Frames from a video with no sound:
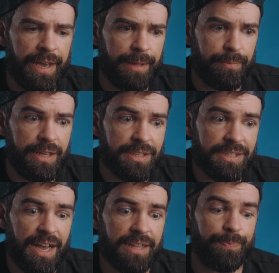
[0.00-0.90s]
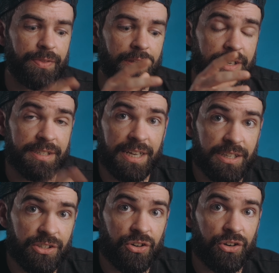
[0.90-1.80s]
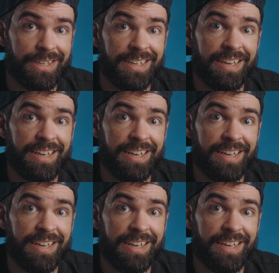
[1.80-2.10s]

it means that the sensor can